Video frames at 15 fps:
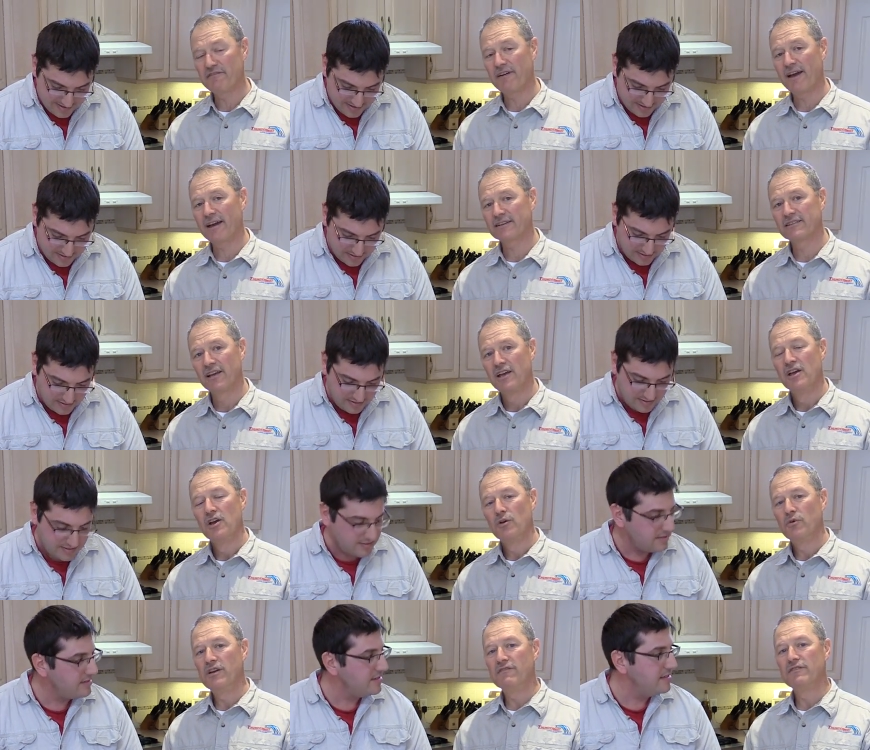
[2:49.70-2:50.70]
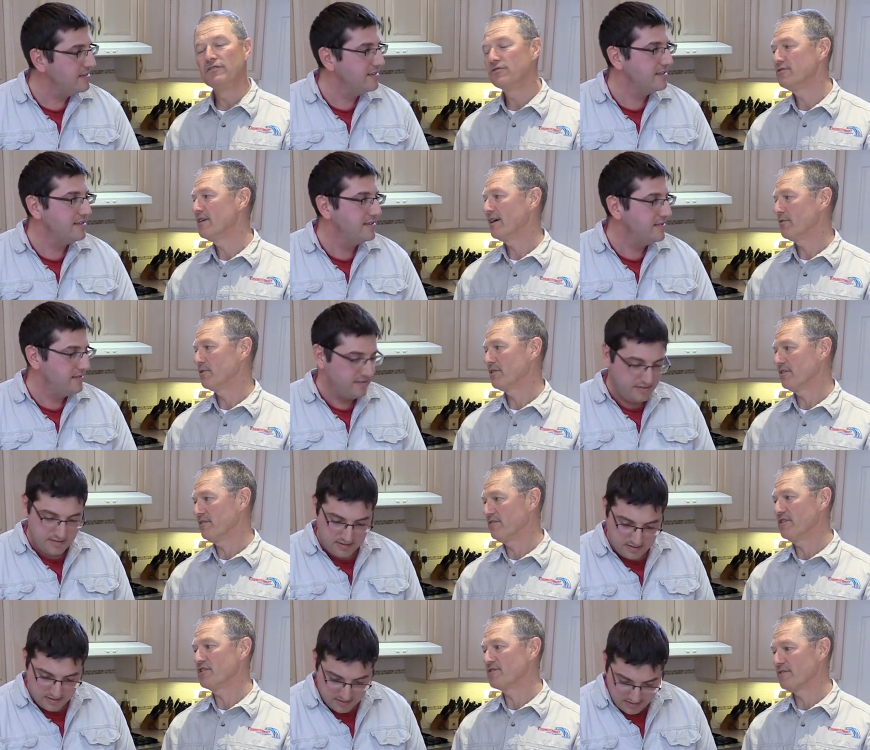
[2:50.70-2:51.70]
Speaker 1: fact, we even do that with our
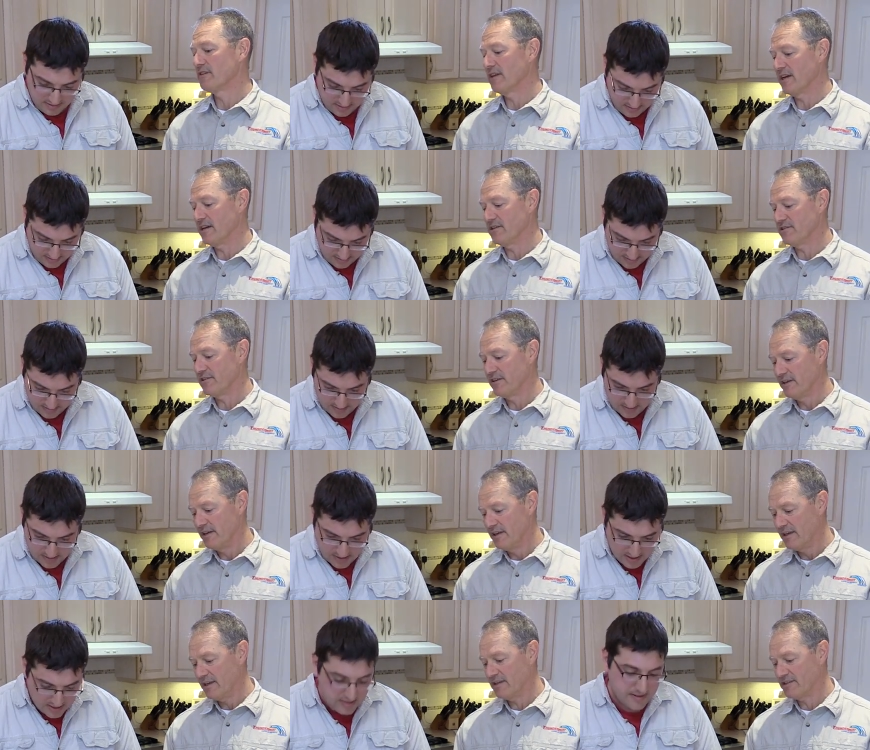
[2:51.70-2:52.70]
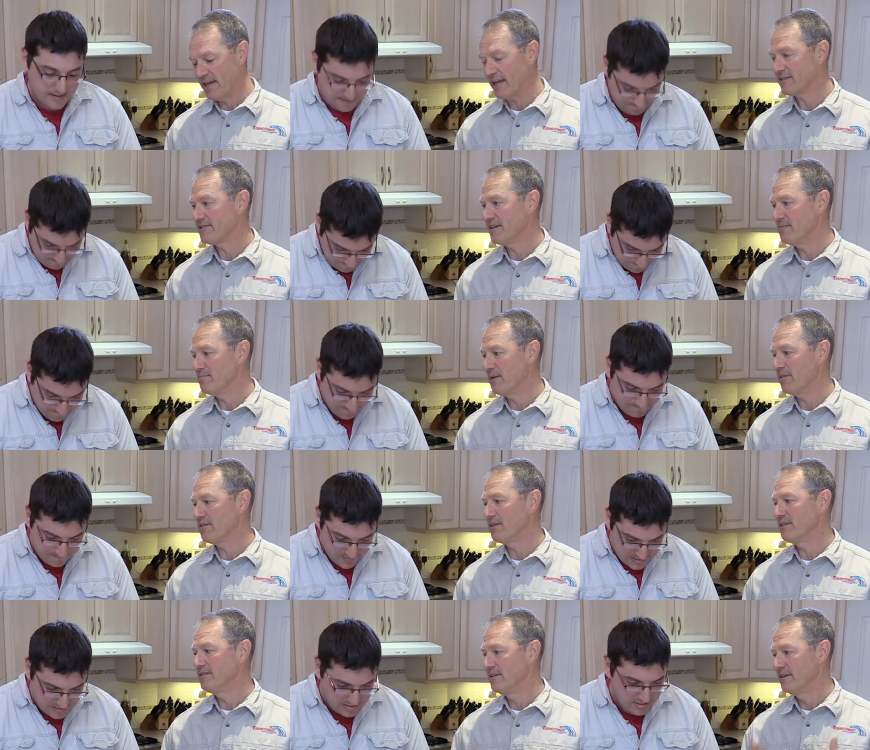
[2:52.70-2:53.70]
fish fillets. Exact same
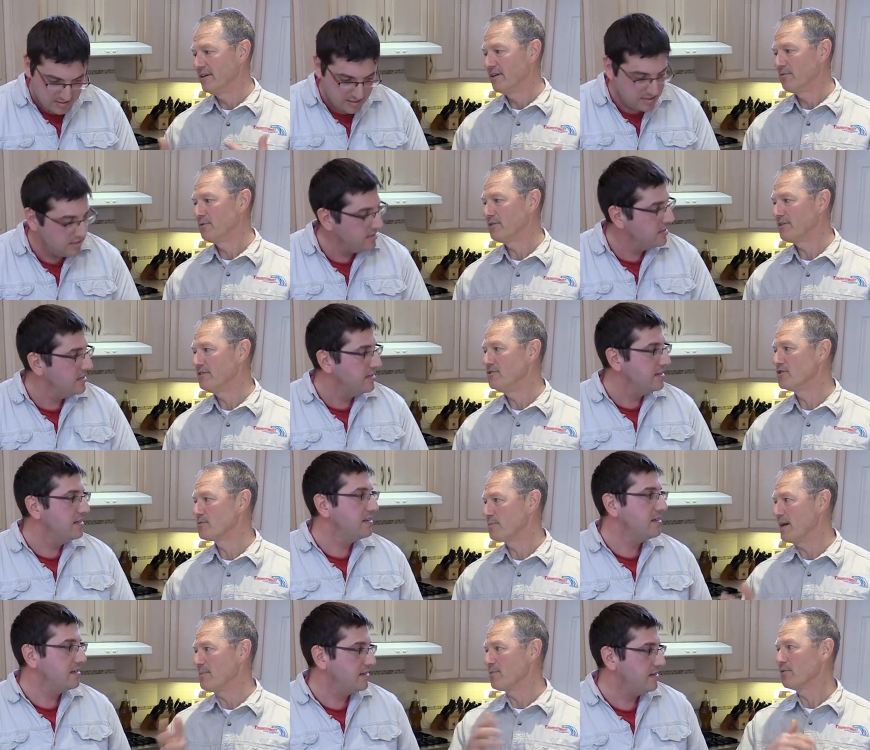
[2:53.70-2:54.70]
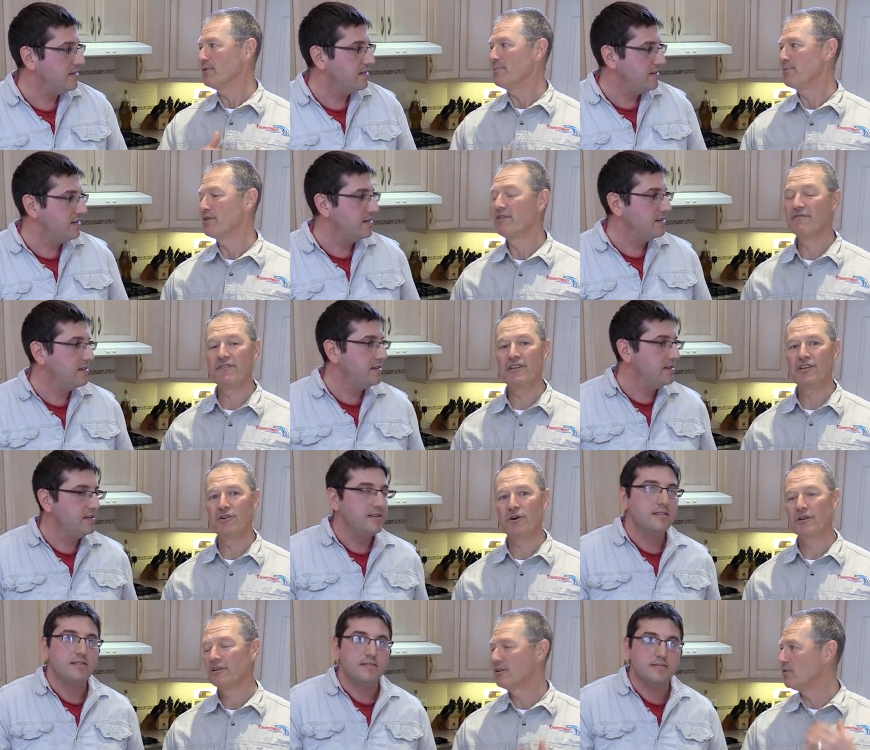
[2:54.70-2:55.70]
method with the newspaper. We put a
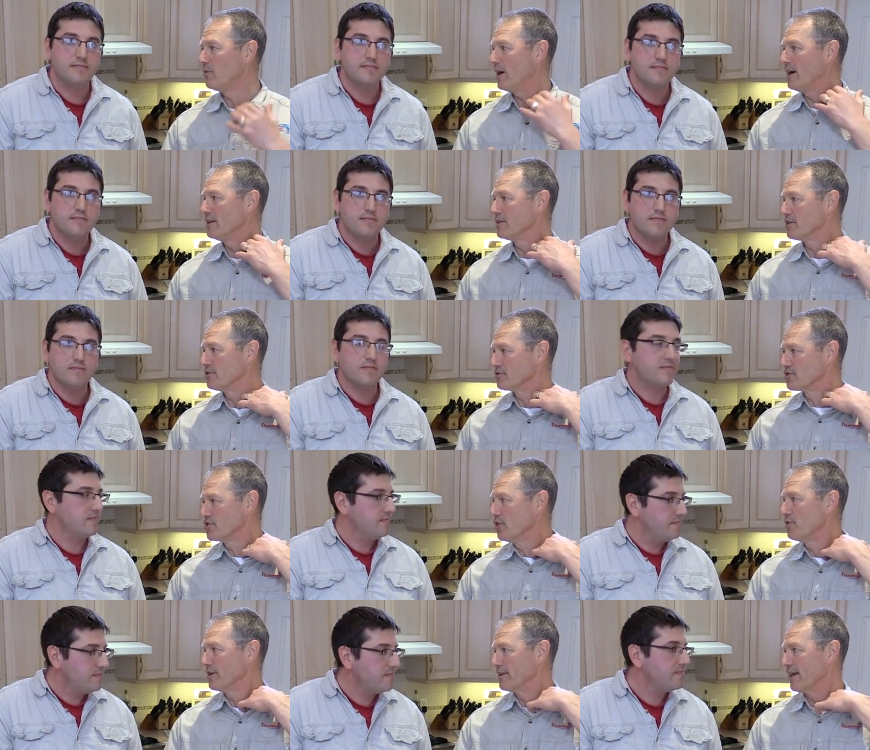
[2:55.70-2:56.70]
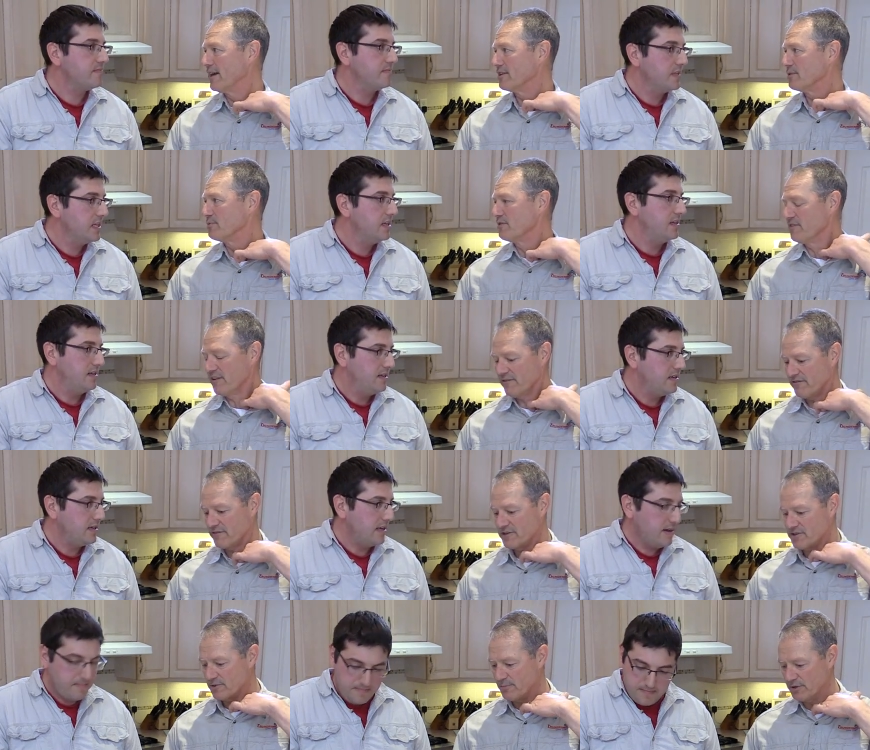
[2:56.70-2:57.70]
video a little while ago showing that to prevent
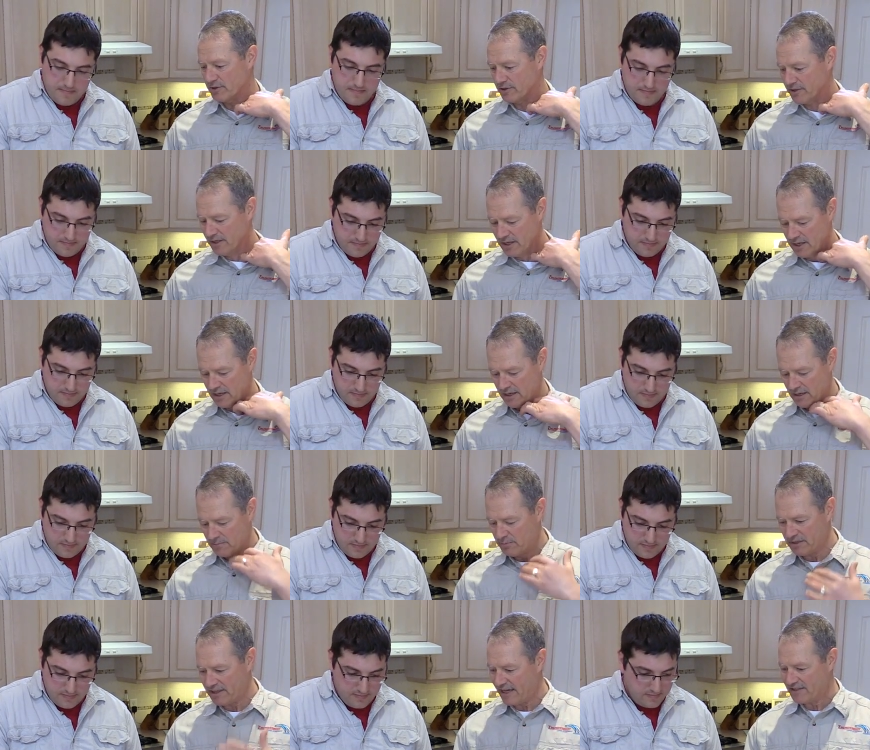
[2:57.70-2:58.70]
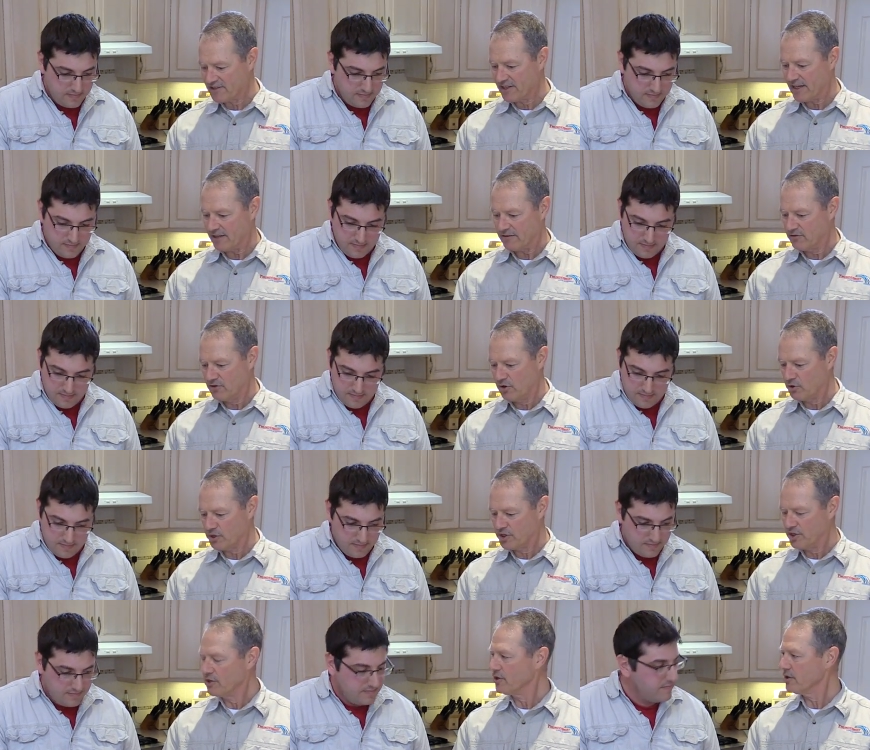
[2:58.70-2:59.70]
freezer burn. But that's it. No
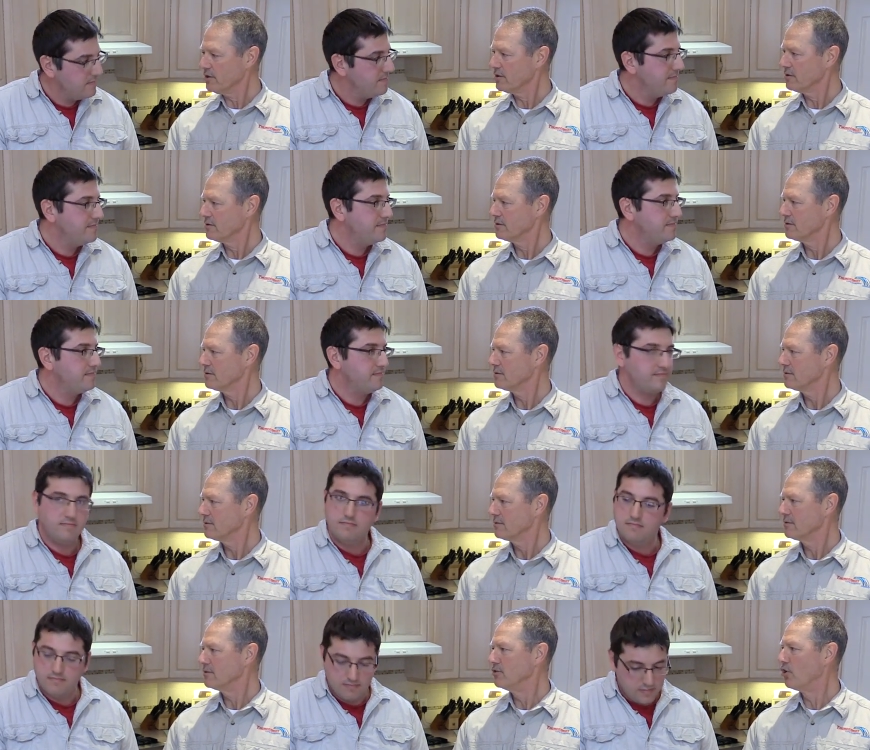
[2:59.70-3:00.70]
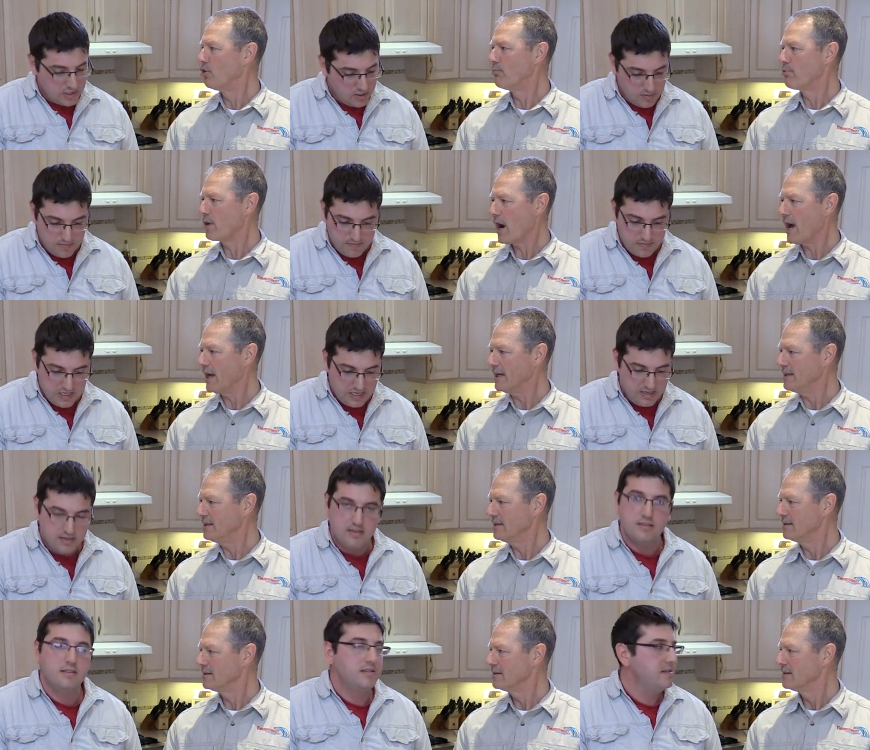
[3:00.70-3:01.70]
cure, no, no.
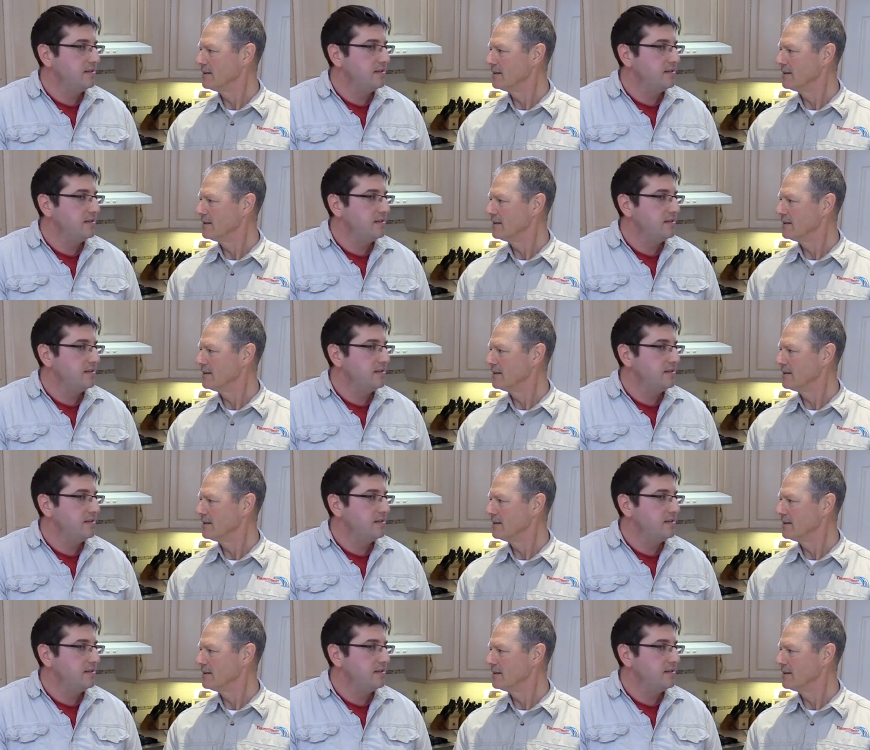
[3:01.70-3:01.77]
brine,